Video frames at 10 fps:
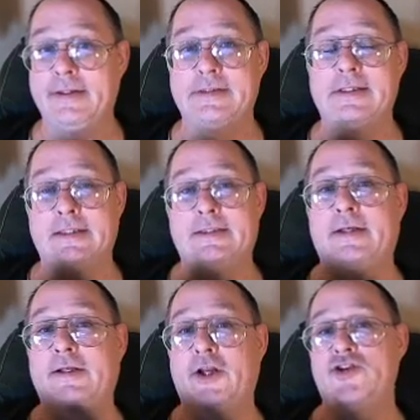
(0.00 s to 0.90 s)
is that
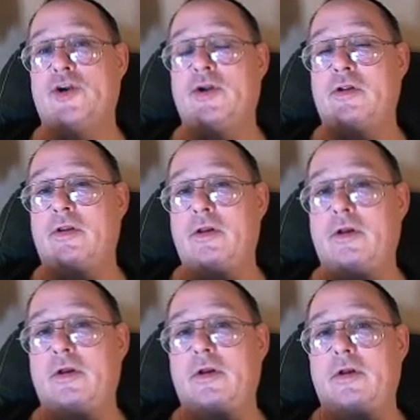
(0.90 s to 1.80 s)
the digital
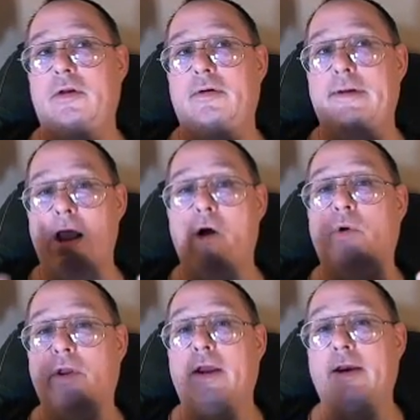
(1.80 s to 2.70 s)

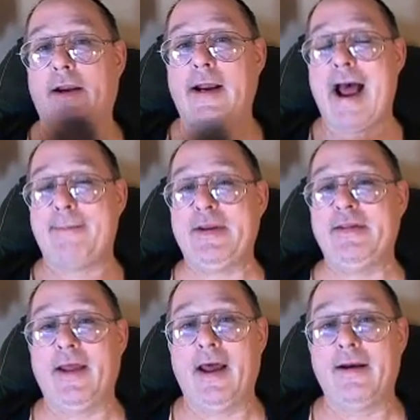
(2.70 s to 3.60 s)
now can copy
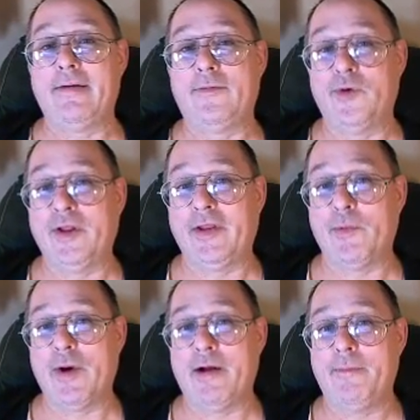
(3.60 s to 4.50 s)
that really
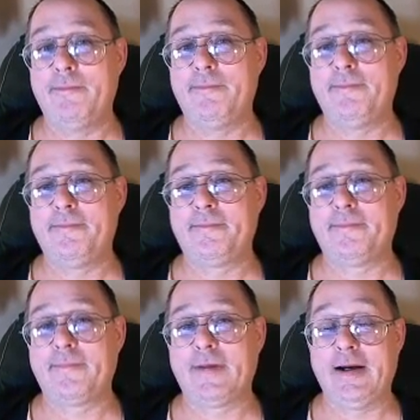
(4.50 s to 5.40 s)
well.
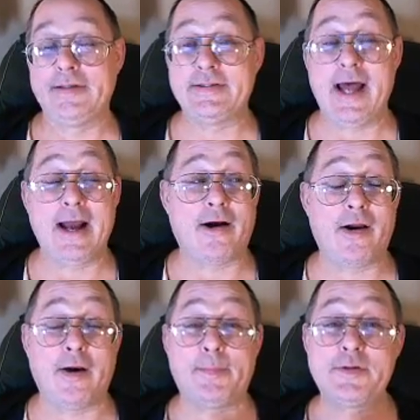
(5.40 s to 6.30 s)
It's not
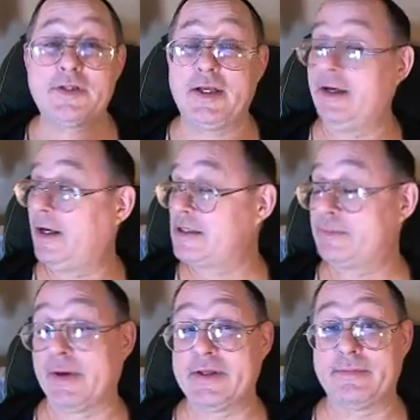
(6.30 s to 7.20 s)
100% yes,
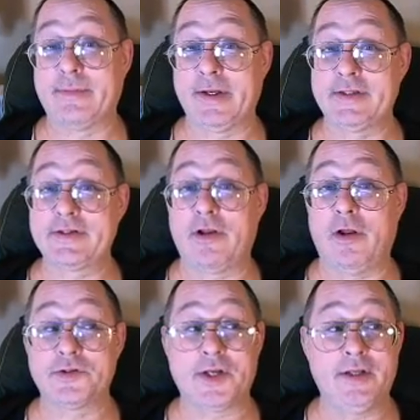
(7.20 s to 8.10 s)
but it, but it's
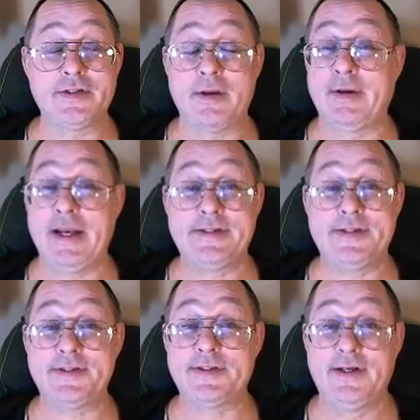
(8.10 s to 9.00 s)
close, and in some
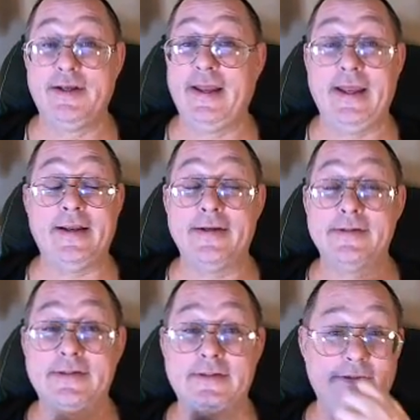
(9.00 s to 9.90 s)
cases it
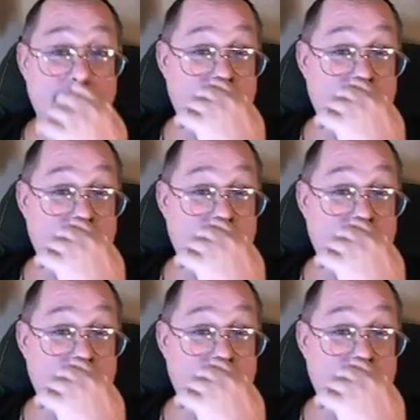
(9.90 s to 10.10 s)
is.